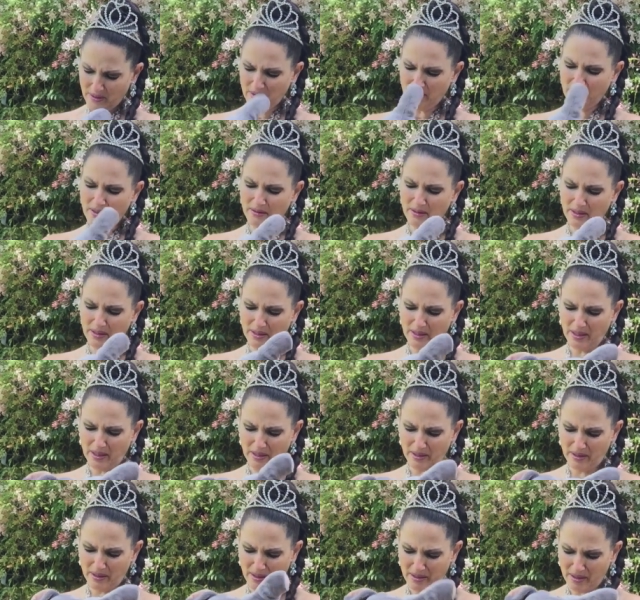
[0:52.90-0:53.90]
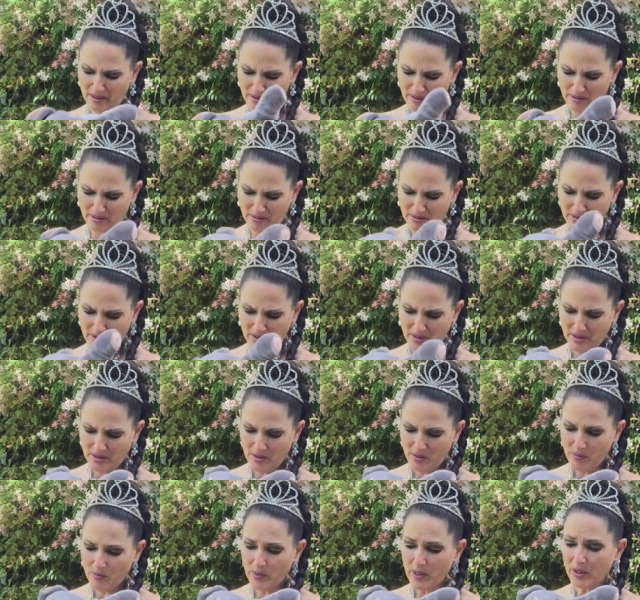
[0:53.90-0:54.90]
What was I gonna do?
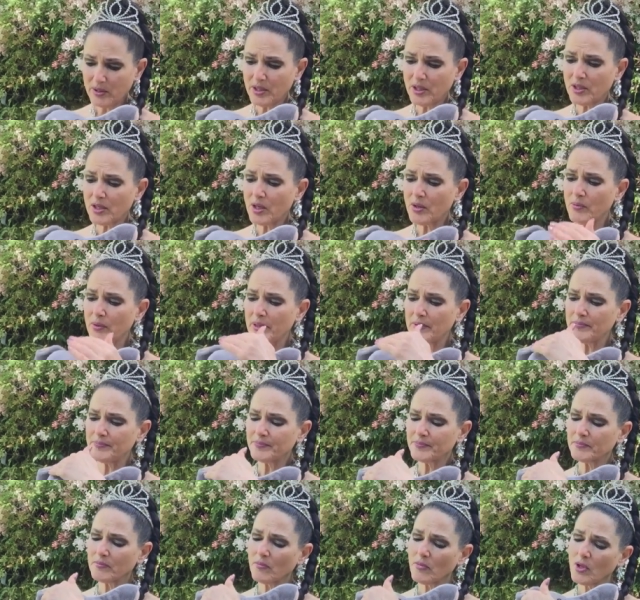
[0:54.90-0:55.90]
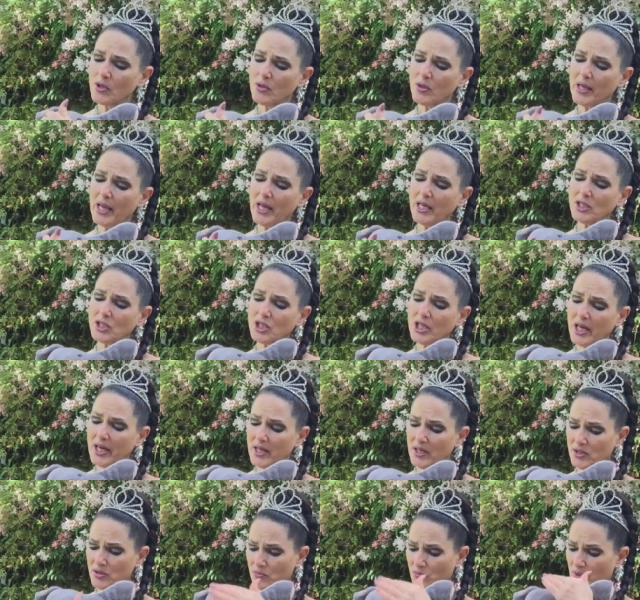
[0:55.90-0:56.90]
Well, you know what? You can't
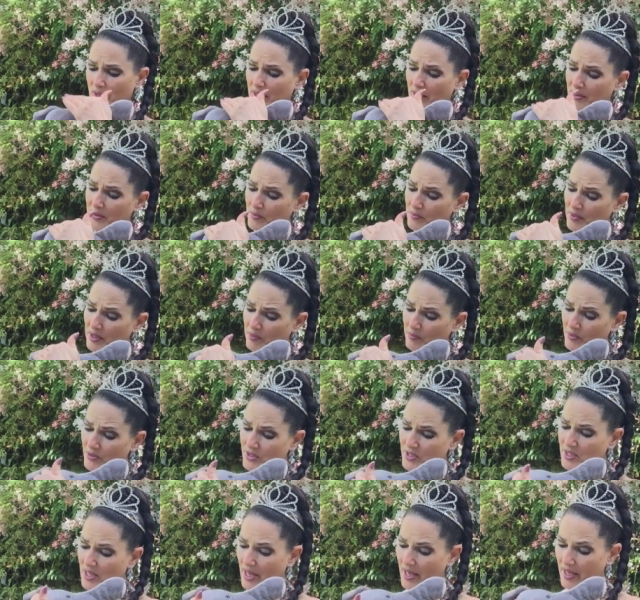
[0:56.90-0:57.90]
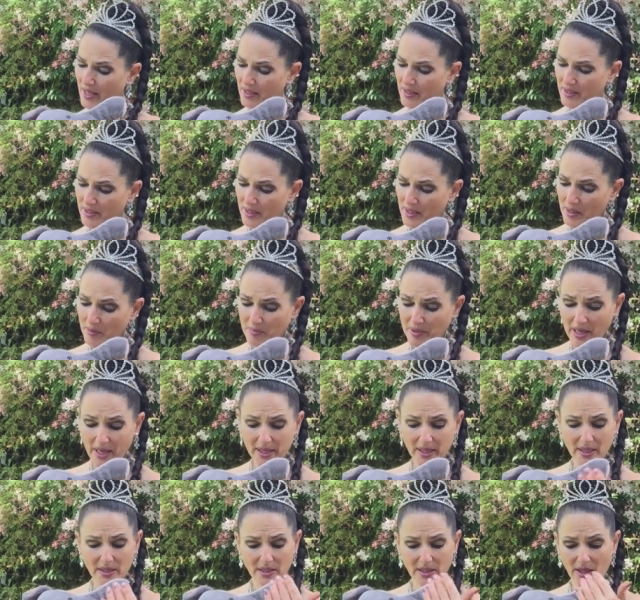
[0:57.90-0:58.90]
change what other people say, but
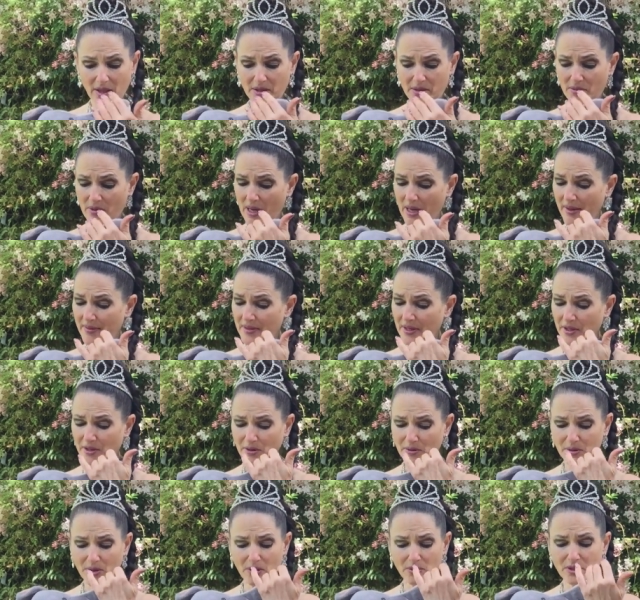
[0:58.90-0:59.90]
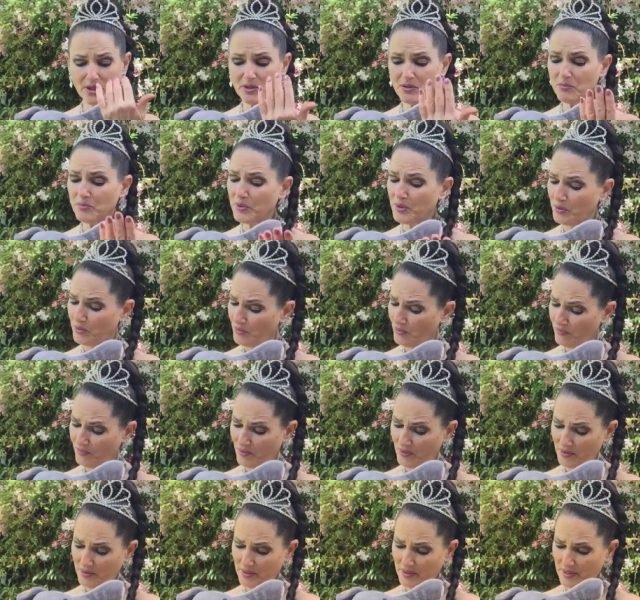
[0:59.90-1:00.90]
I can tell you, I think your nose is
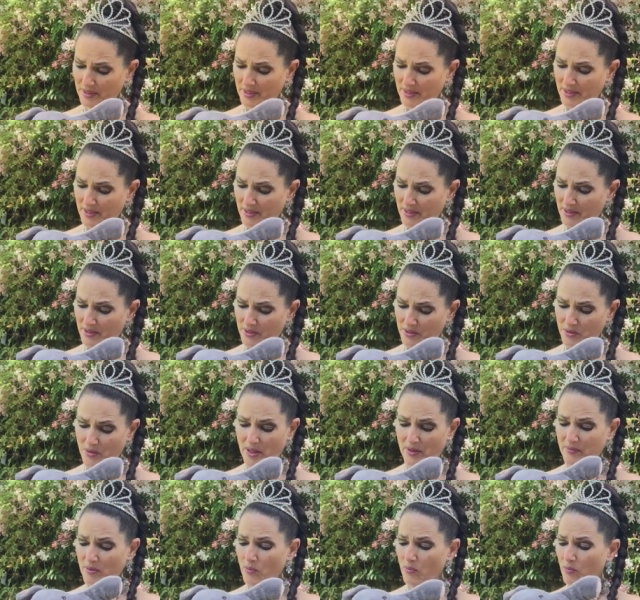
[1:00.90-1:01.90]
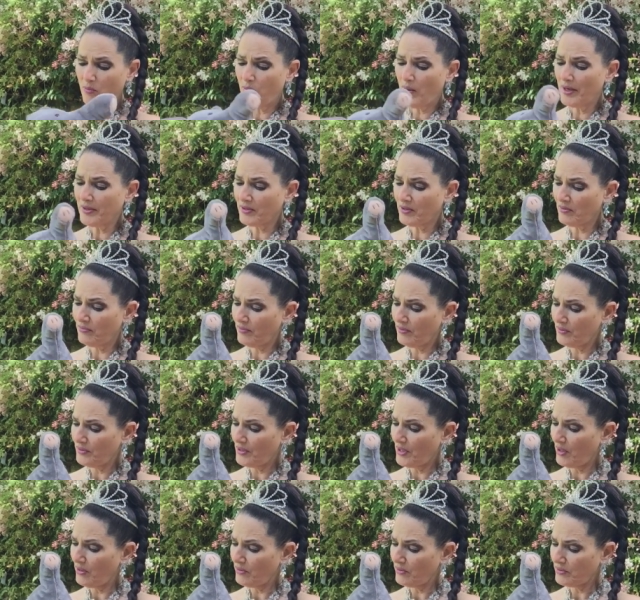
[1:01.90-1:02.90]
beautiful. You have a wonderful
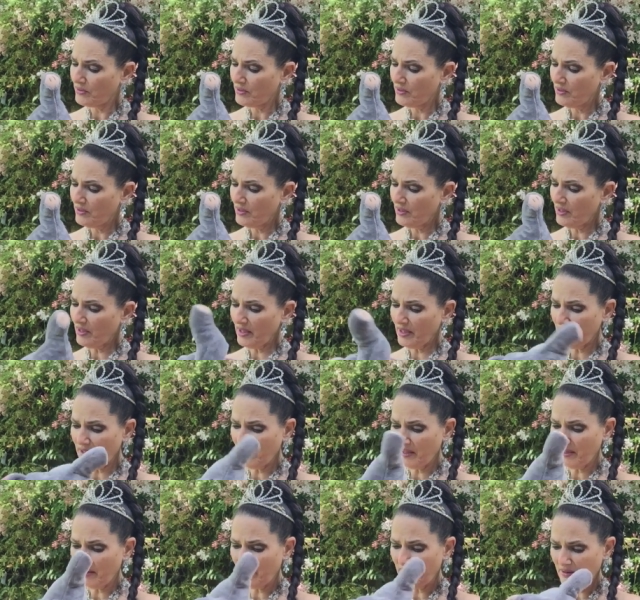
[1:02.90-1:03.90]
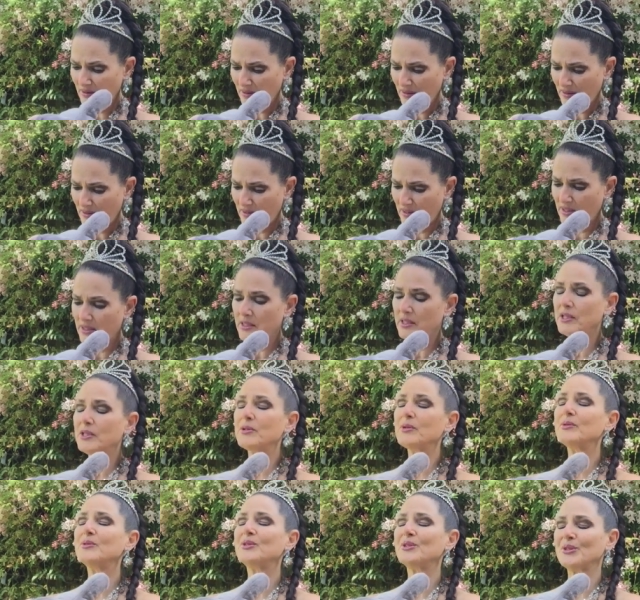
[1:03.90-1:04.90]
nose. I do?
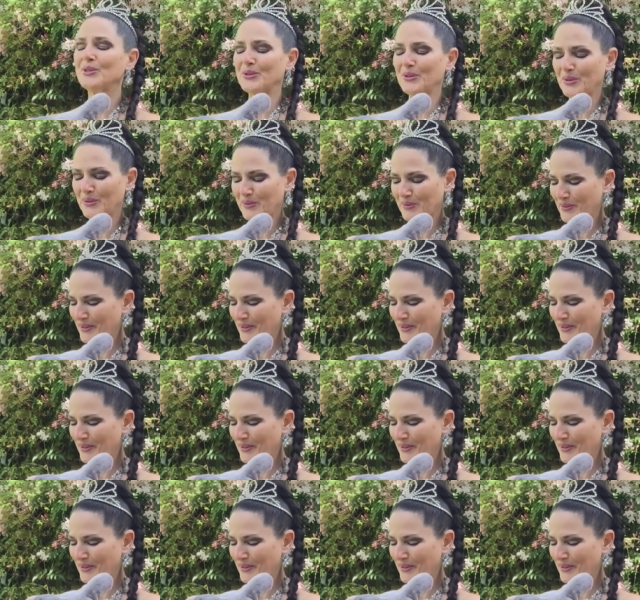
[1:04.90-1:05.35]
You do.